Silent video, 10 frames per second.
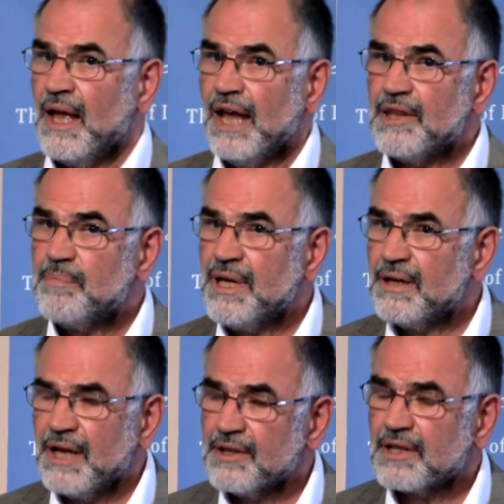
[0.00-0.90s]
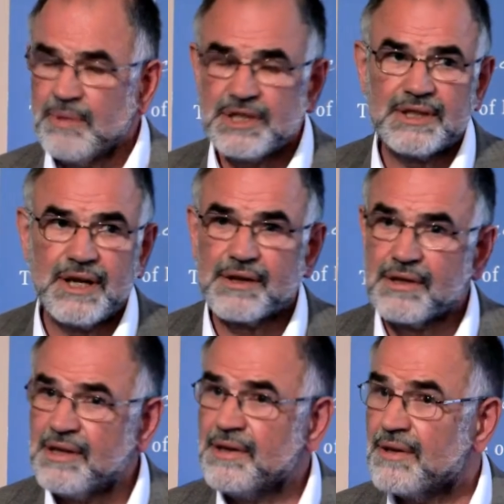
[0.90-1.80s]
And the Commission has
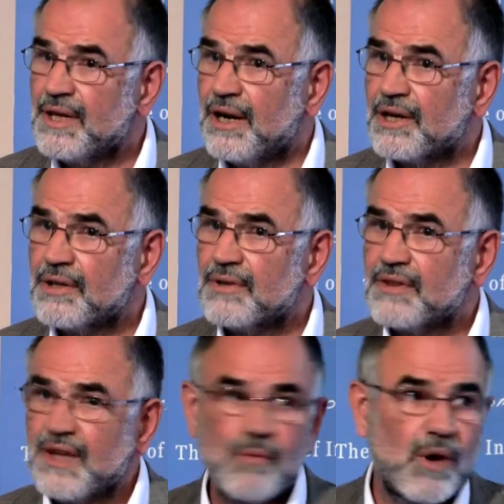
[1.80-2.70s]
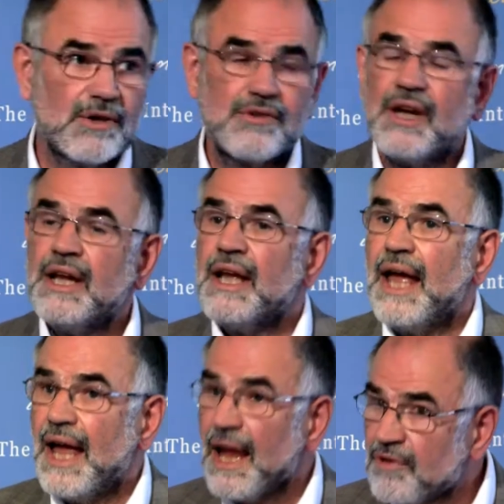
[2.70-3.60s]
consistently argued that they want
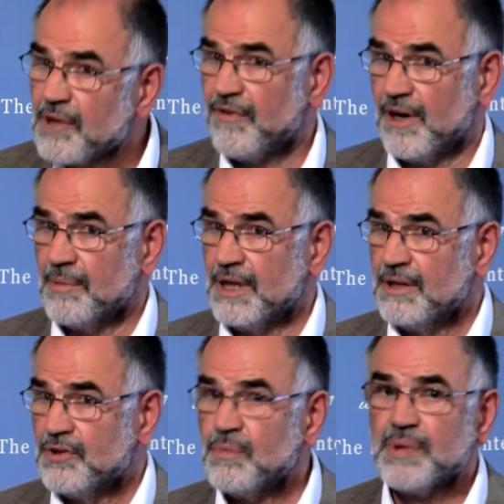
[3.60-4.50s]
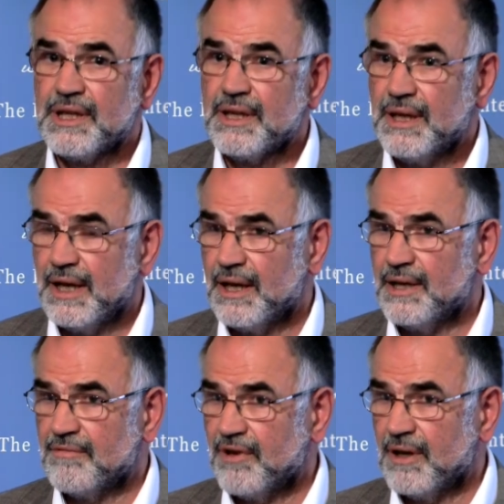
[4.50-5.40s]
every farmer to be
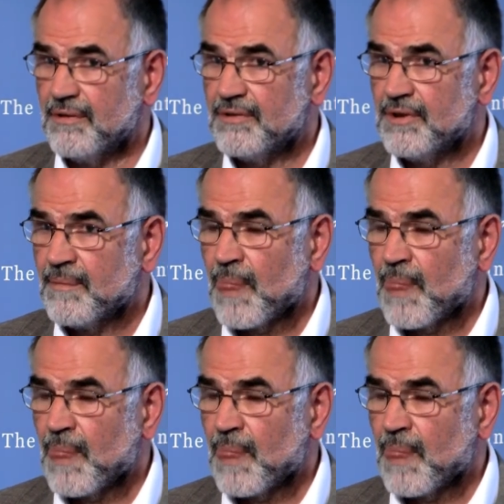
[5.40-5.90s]
involved.